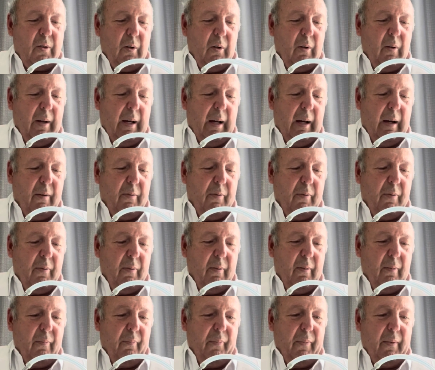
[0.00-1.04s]
you have
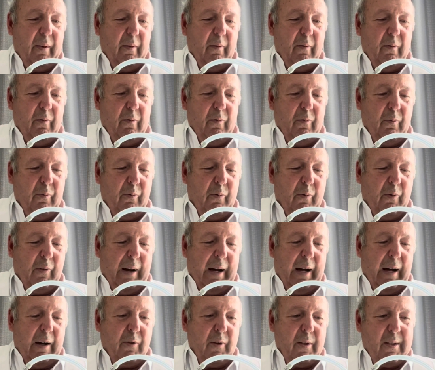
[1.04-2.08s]

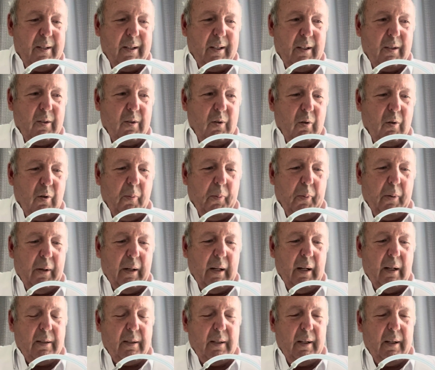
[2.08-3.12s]
5 or 6
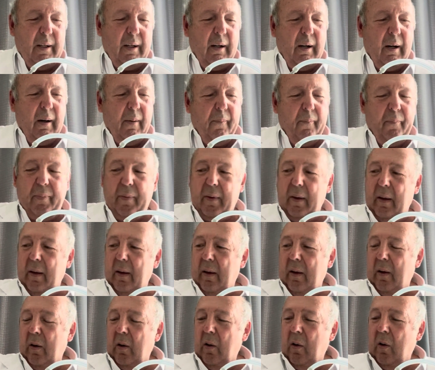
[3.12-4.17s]
components here,
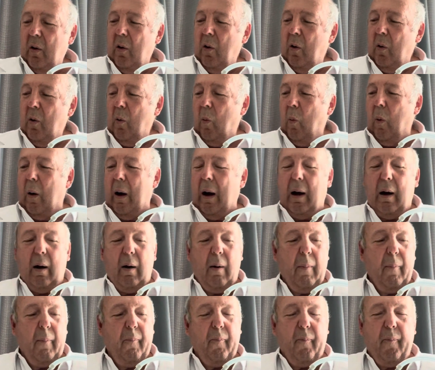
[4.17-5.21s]

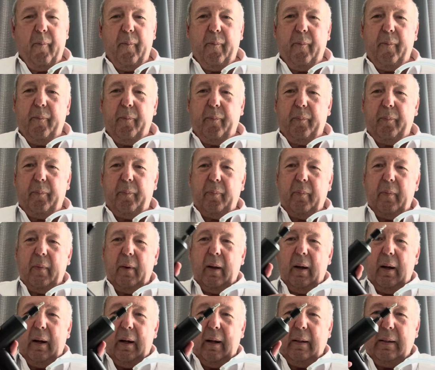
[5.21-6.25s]
while
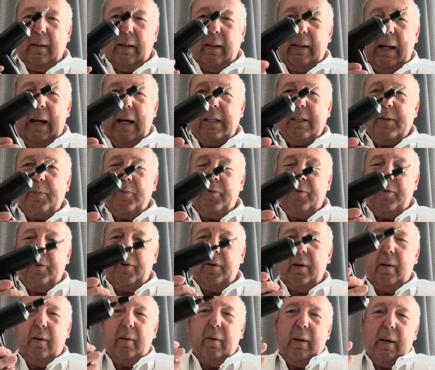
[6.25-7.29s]
the NASP
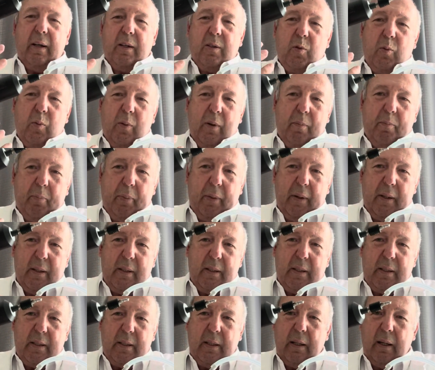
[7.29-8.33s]
drill is one
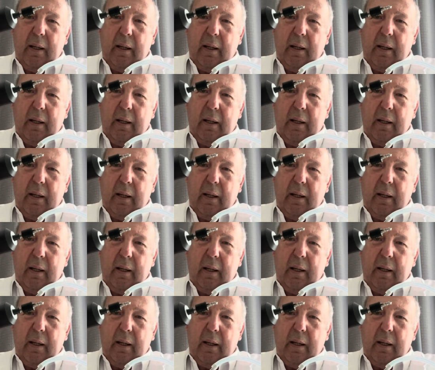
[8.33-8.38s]
piece.